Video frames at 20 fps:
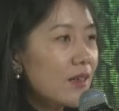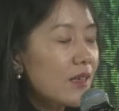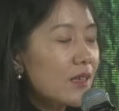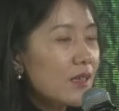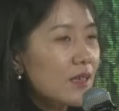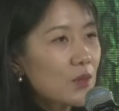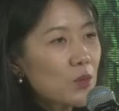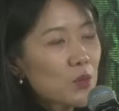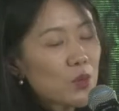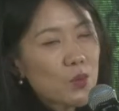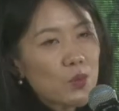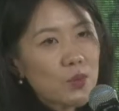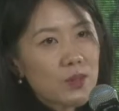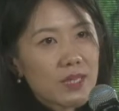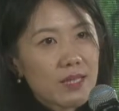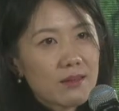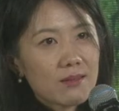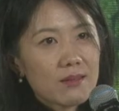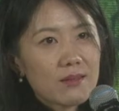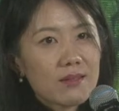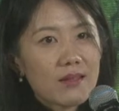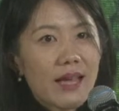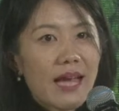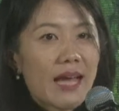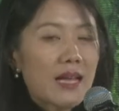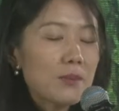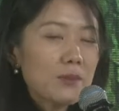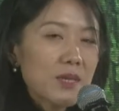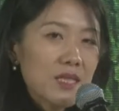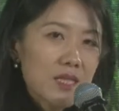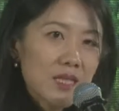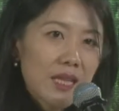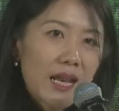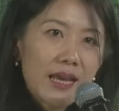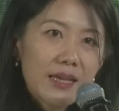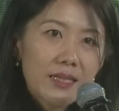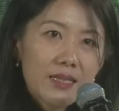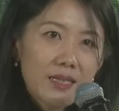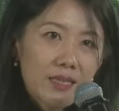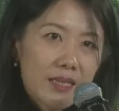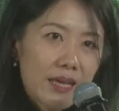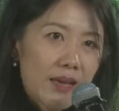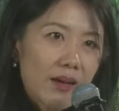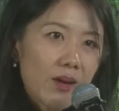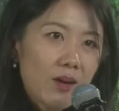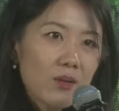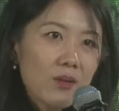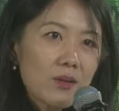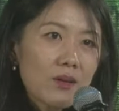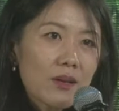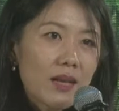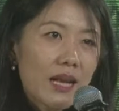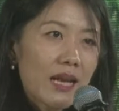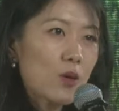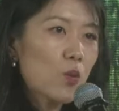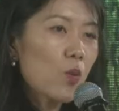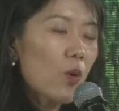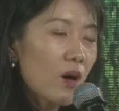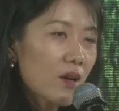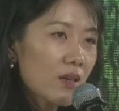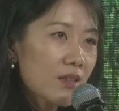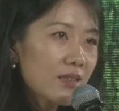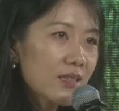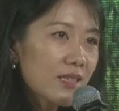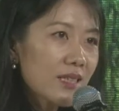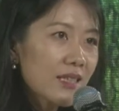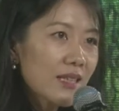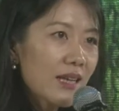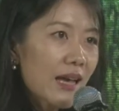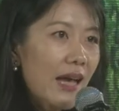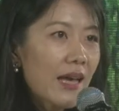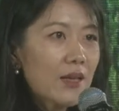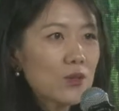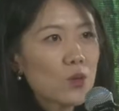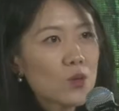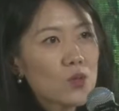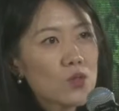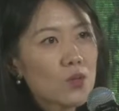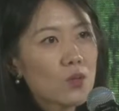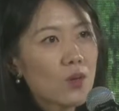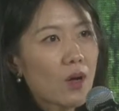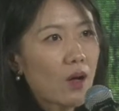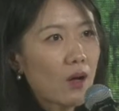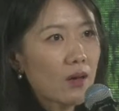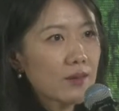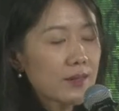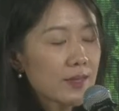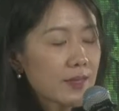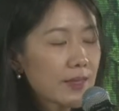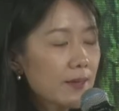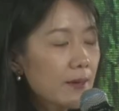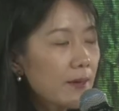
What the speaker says: including elements like scale, like quality, and also cost.